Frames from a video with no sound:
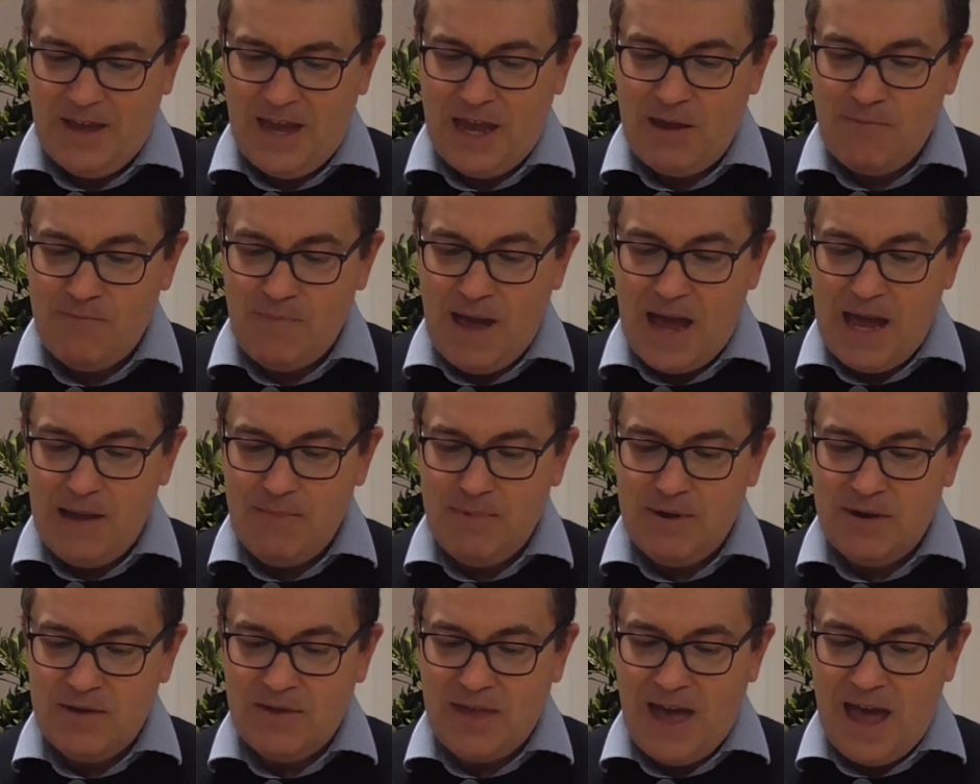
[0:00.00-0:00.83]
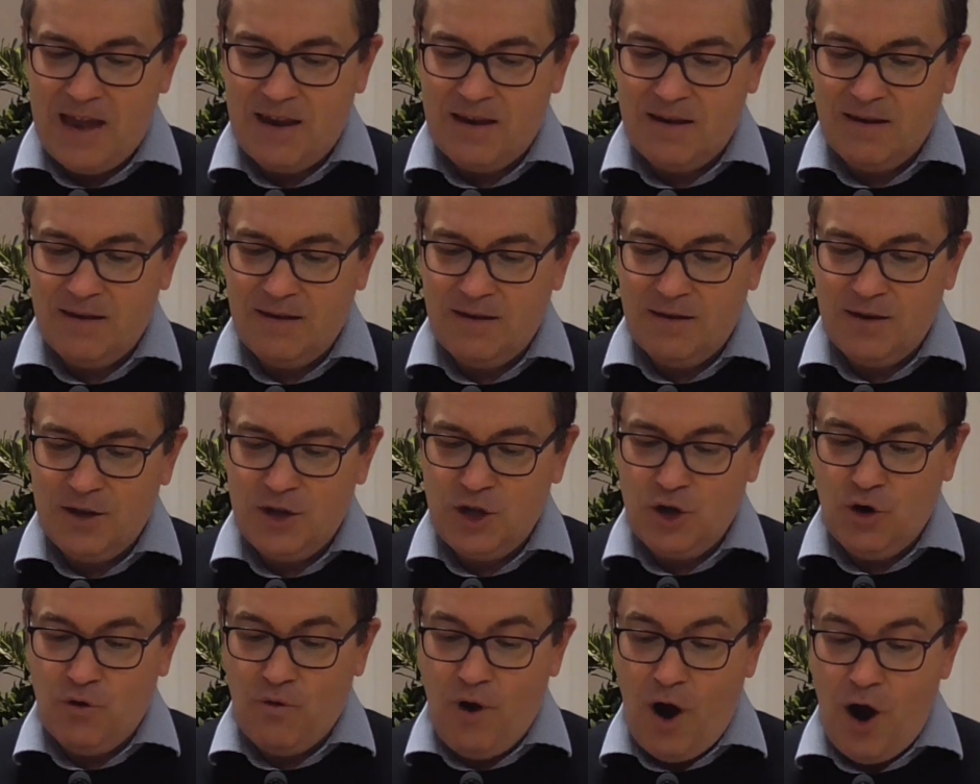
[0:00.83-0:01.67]
It may be that
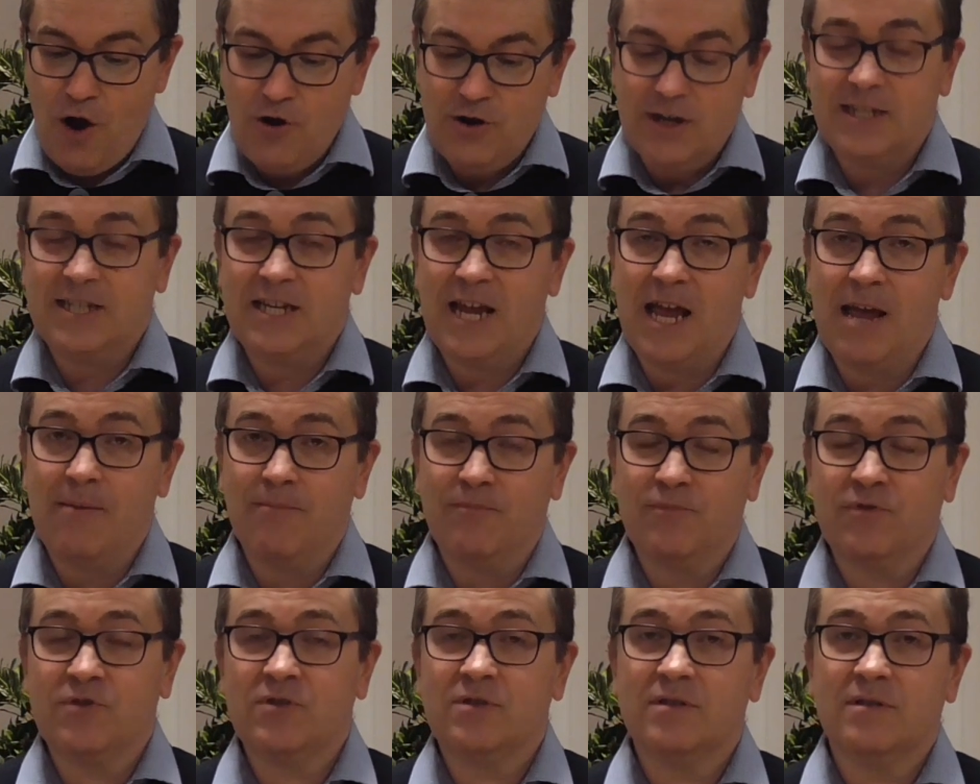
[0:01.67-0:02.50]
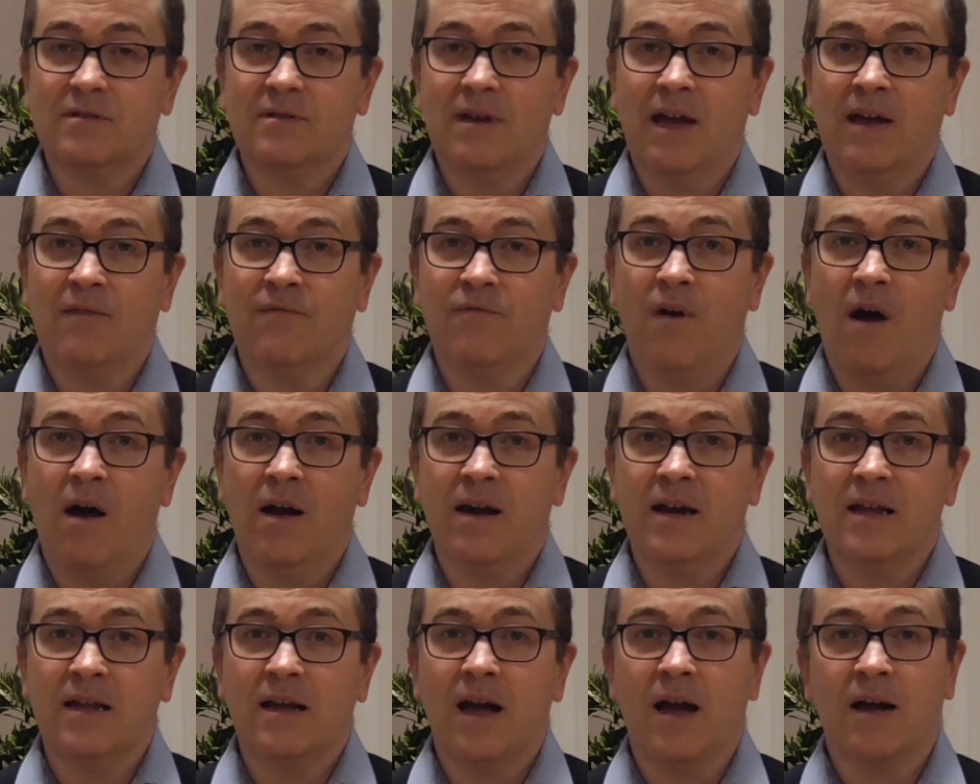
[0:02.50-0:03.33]
your own attempts at
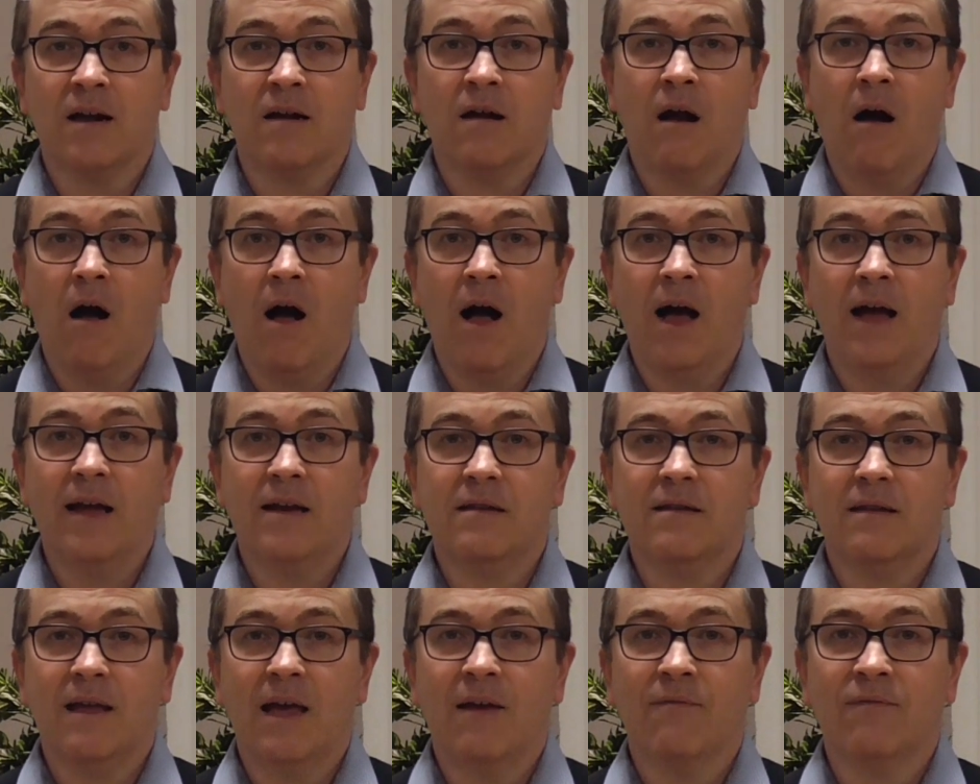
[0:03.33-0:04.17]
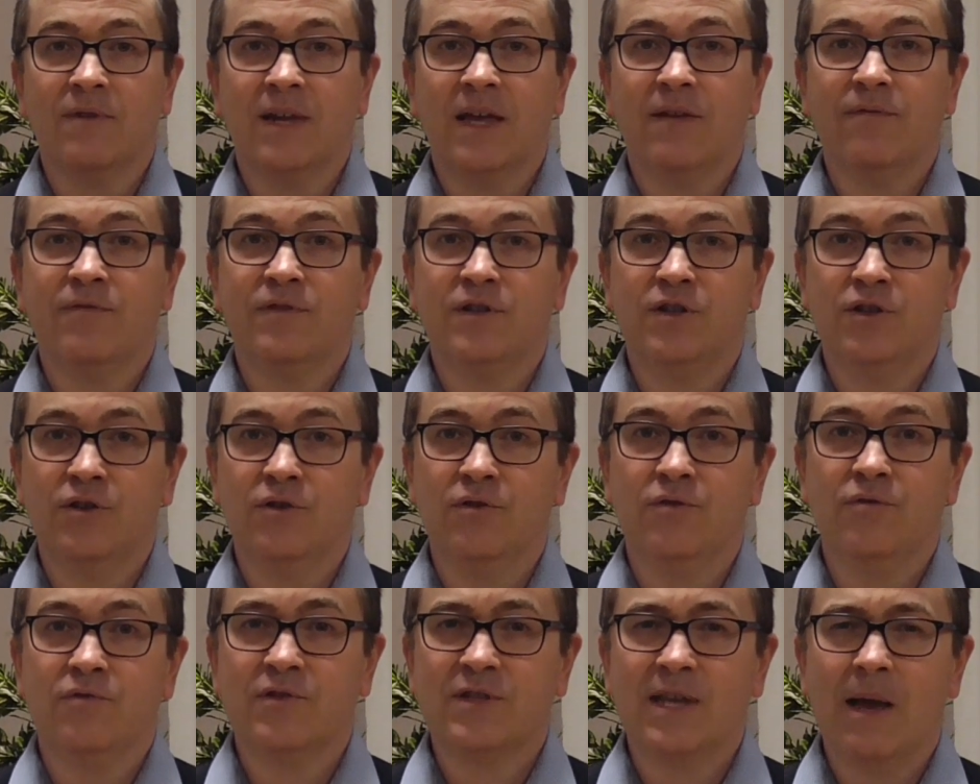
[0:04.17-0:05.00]
finding a guide have left
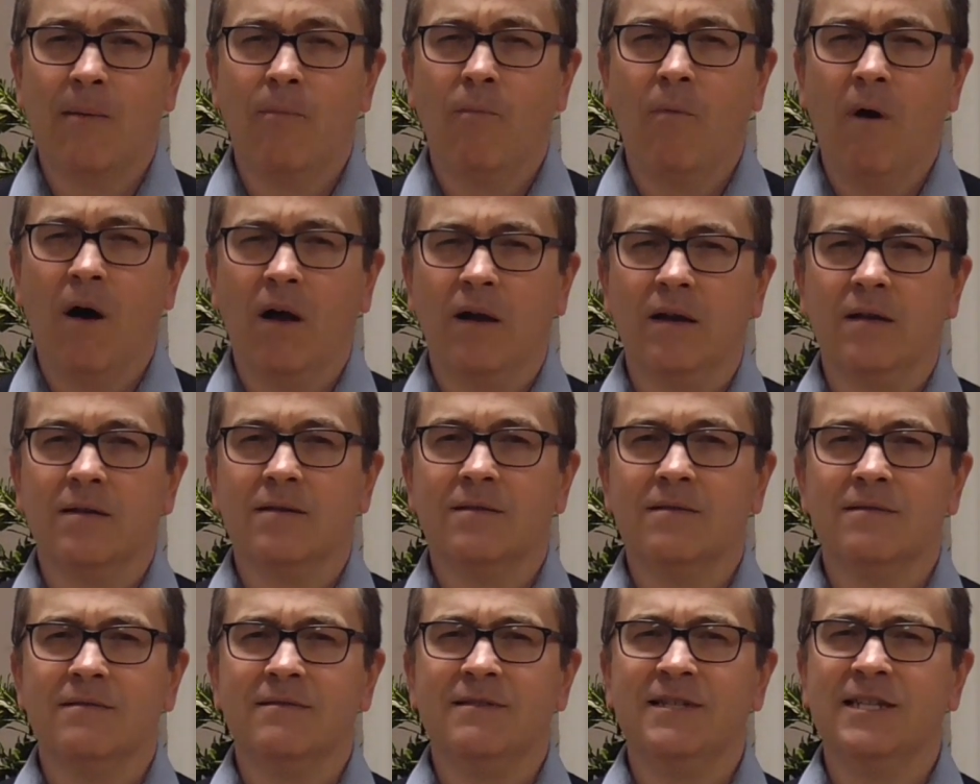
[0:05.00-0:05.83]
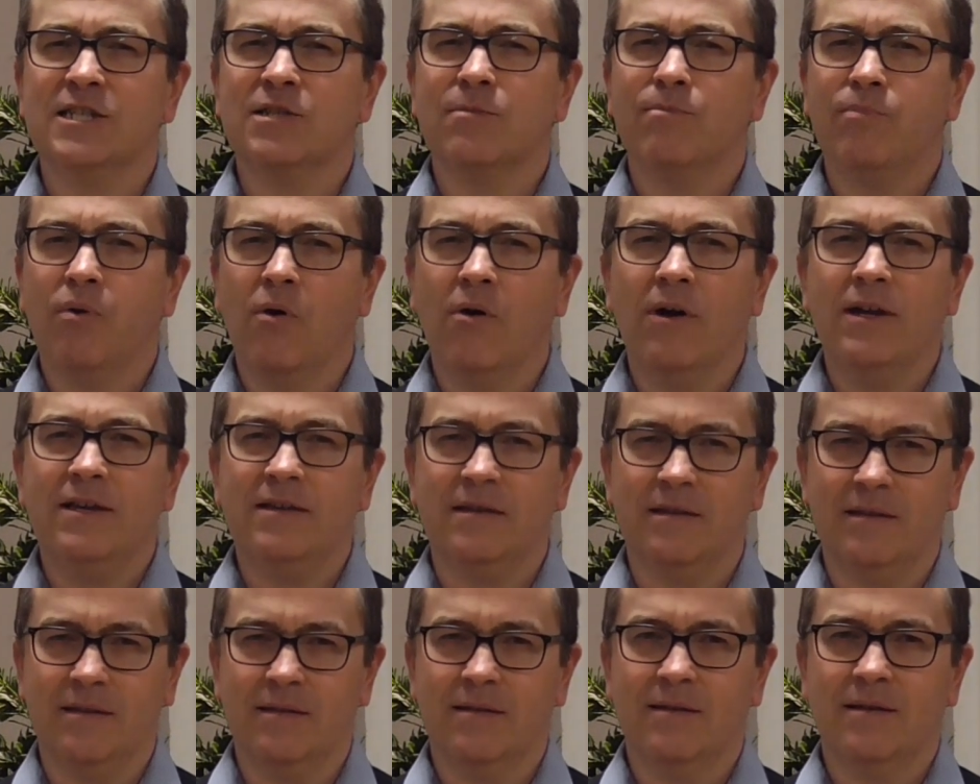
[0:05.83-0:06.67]
you somewhat
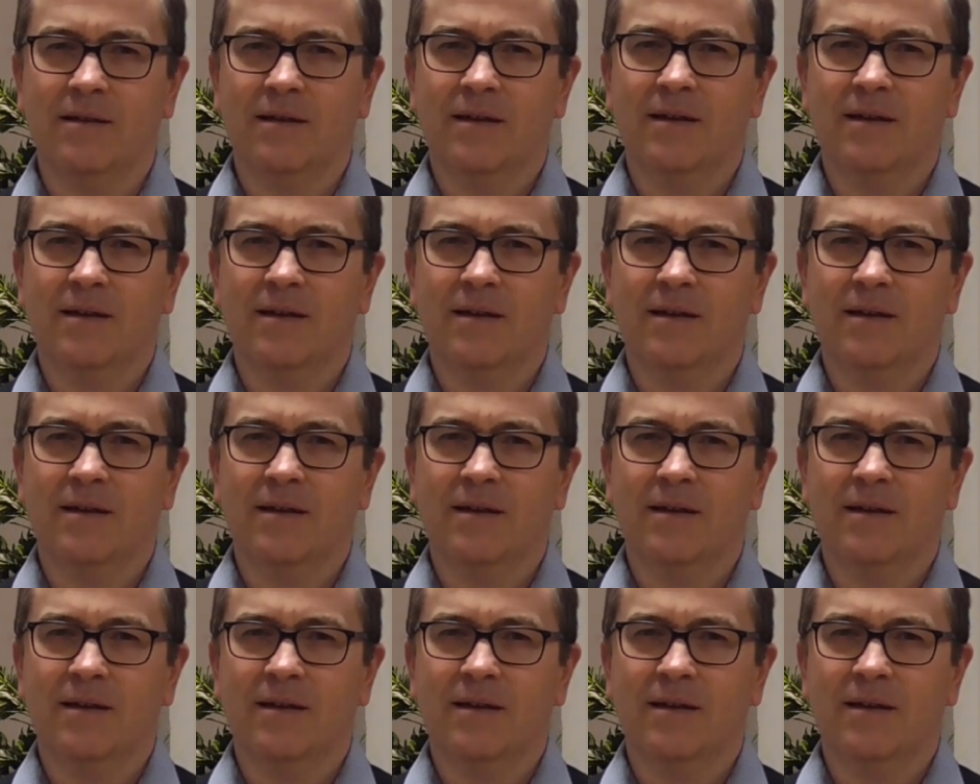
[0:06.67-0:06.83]
disappointed,